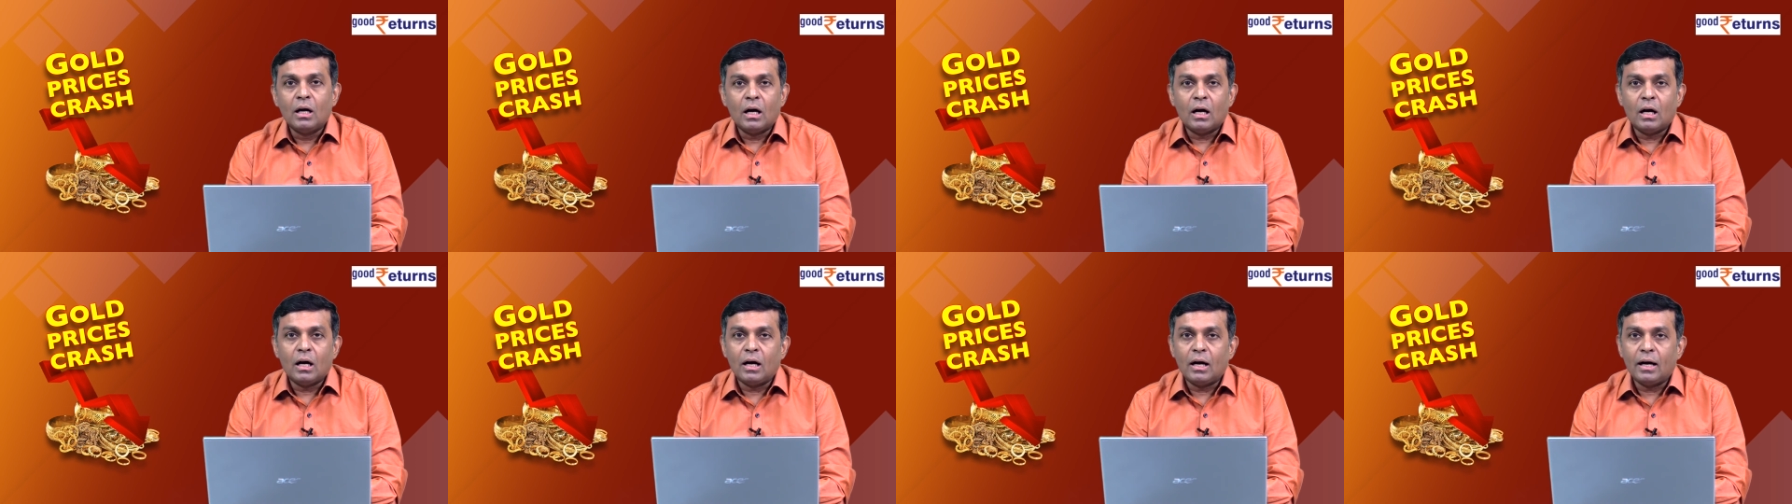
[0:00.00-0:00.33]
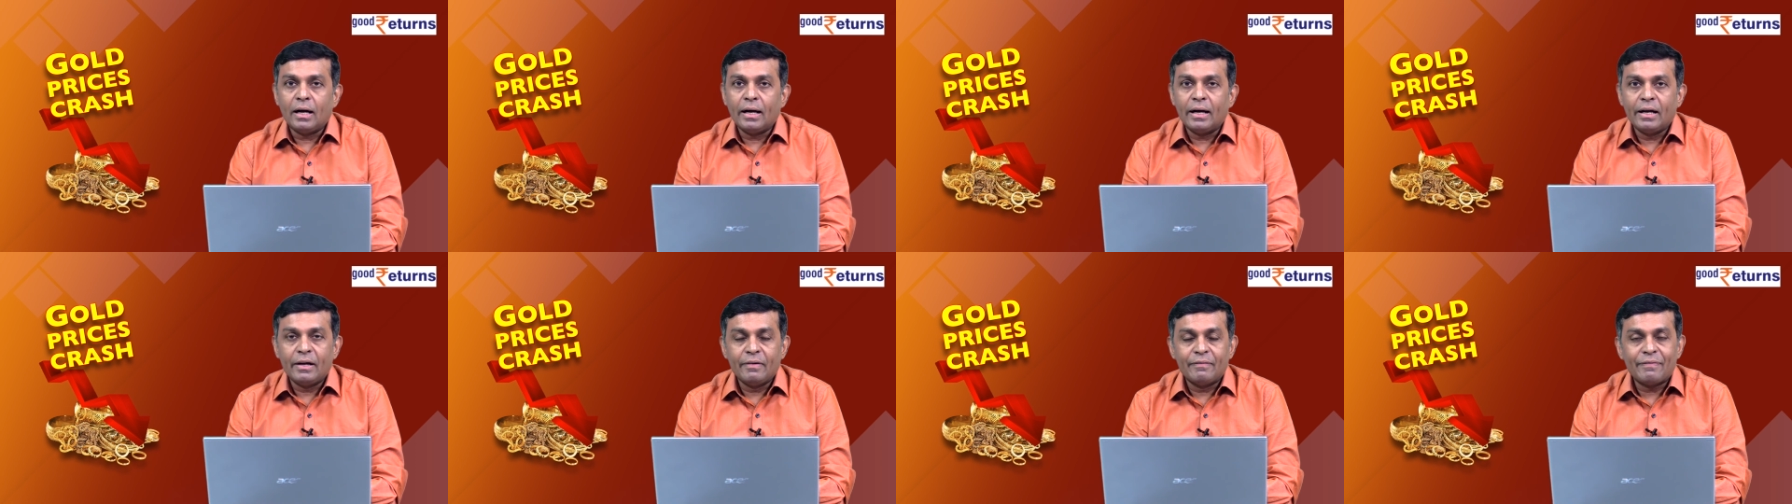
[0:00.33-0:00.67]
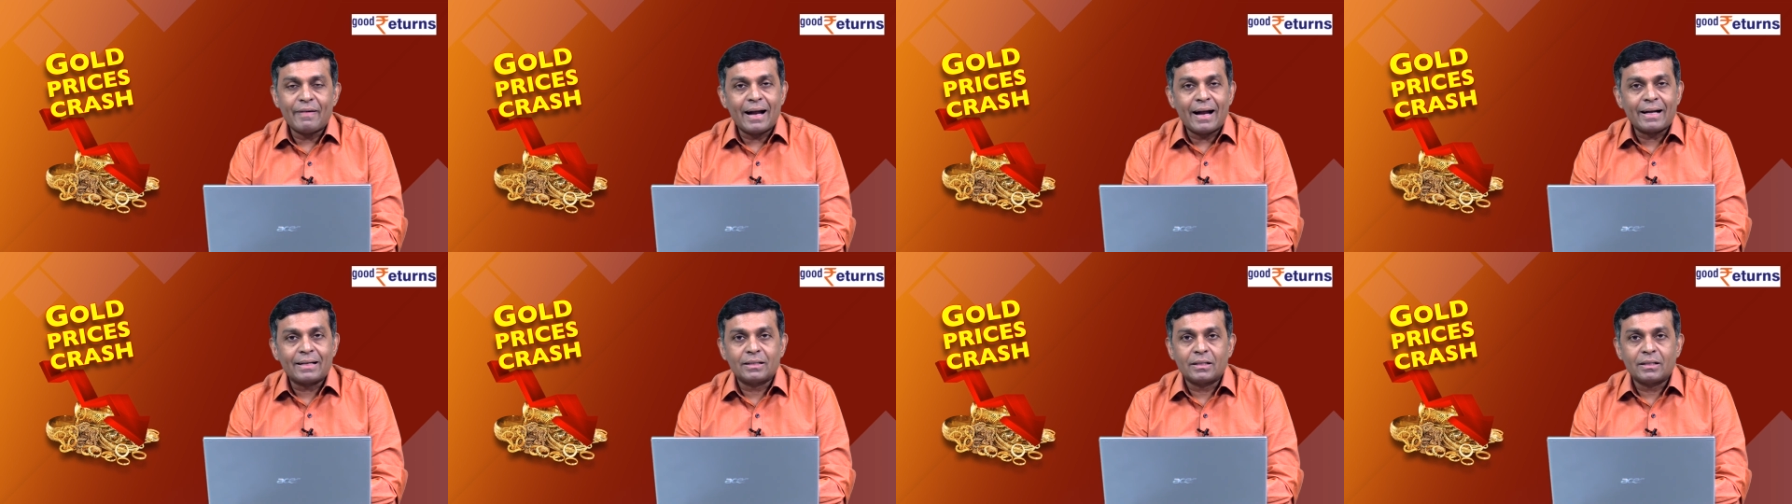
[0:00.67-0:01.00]
Uh, in
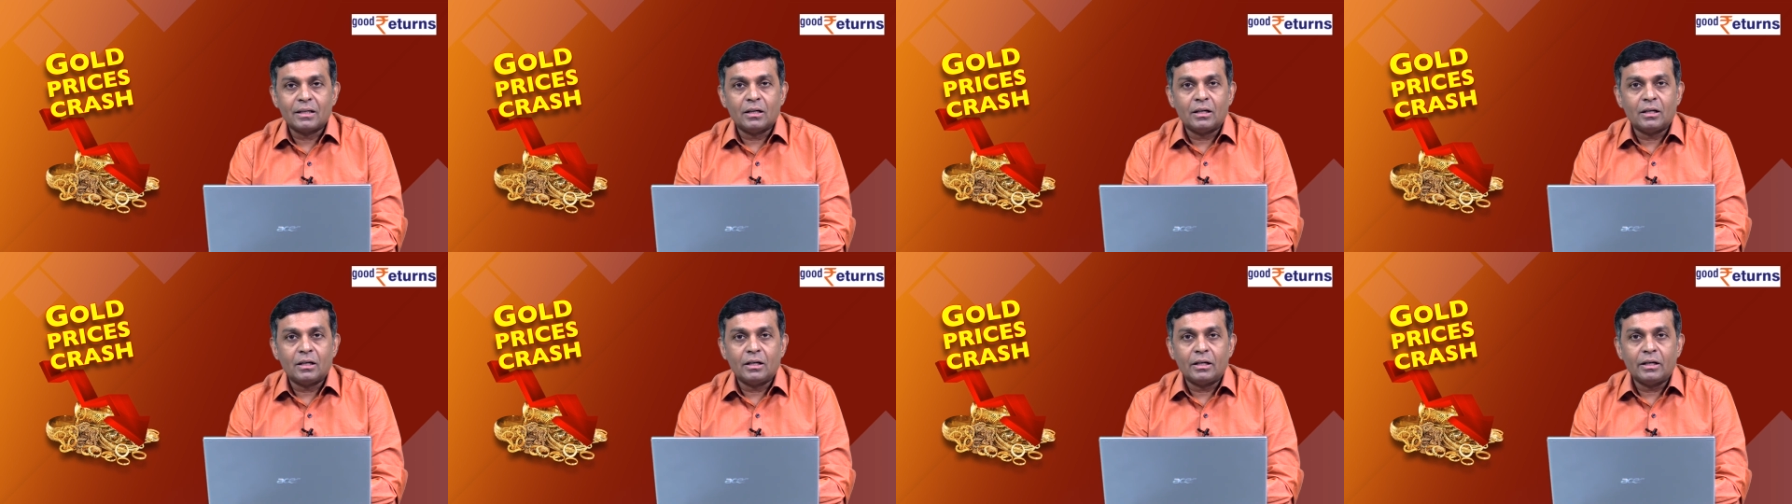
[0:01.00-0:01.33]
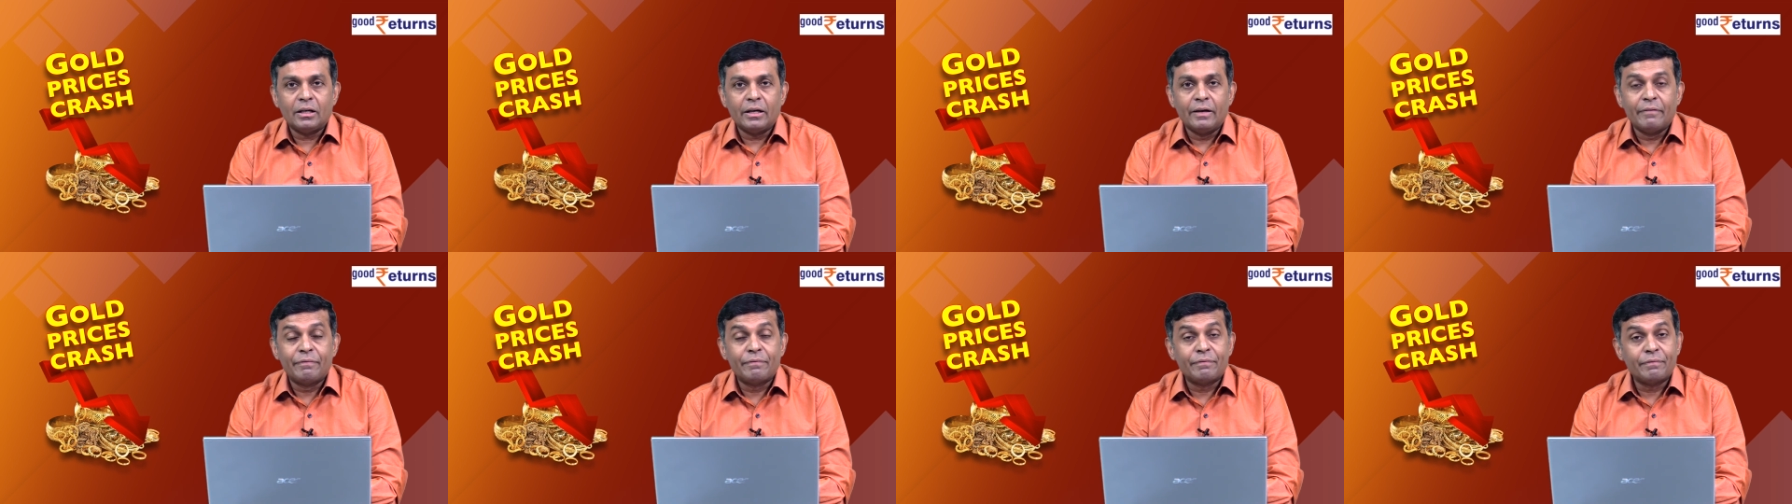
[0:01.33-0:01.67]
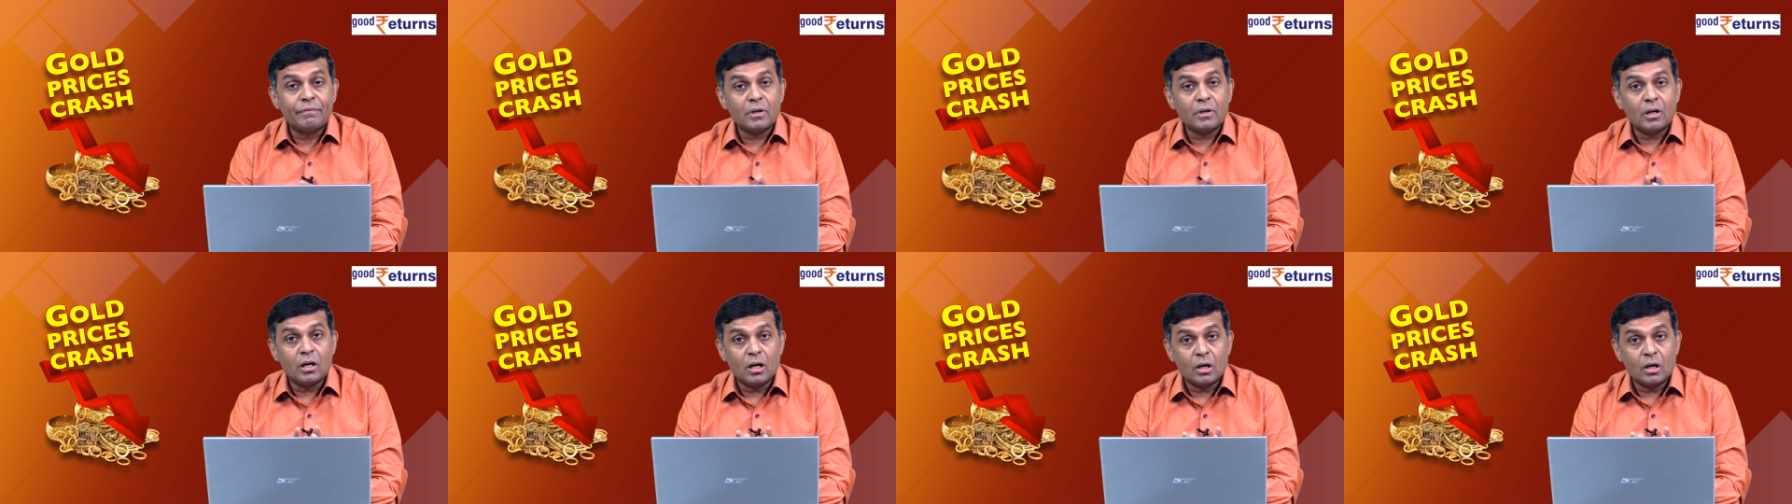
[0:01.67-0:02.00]
fact, uh, if
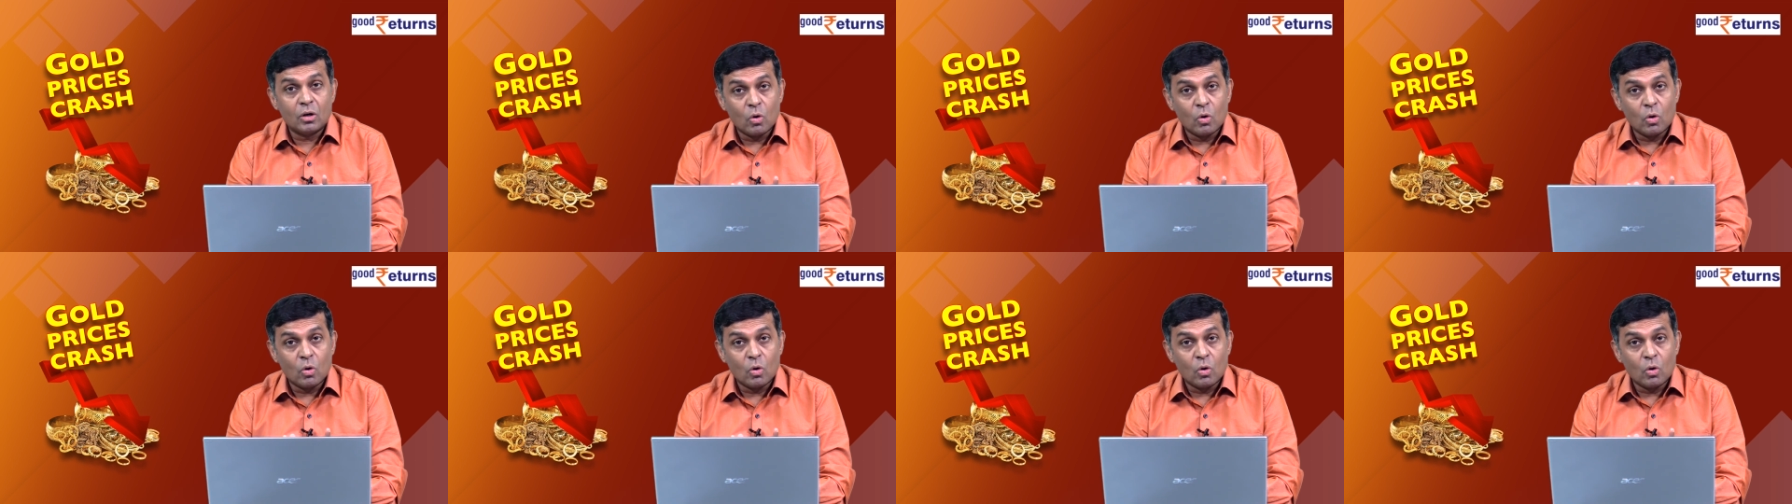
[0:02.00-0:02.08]
uh,